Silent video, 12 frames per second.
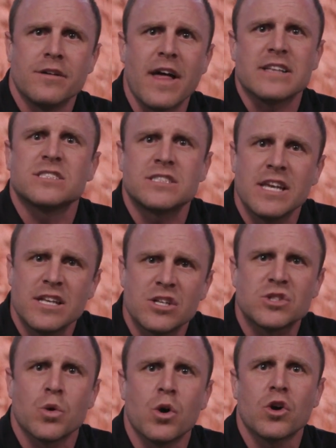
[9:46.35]
that seed
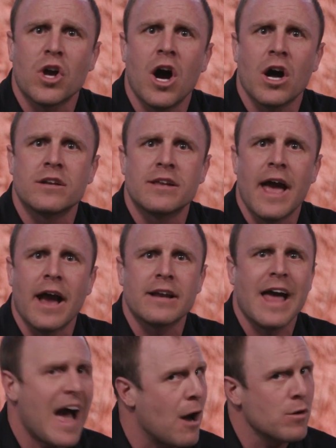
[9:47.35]
to soil contact,
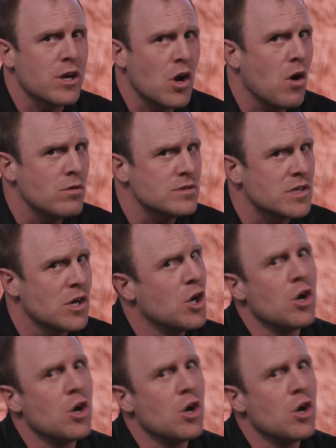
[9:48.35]
how it goes,